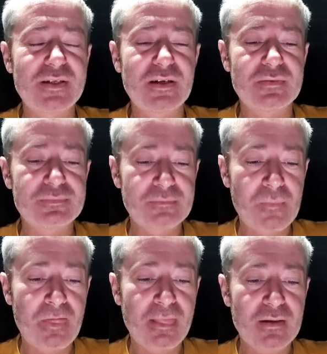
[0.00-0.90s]
you know,
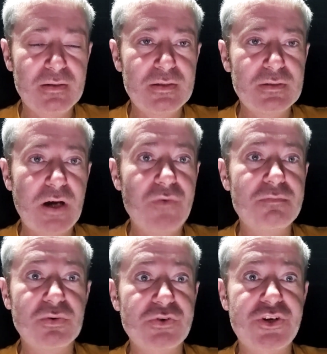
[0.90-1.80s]
all the
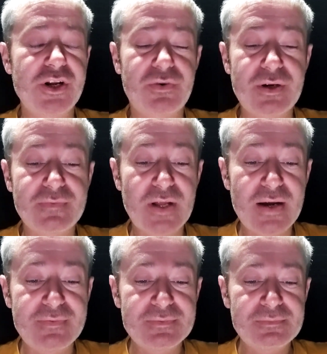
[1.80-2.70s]
bullshittery of life.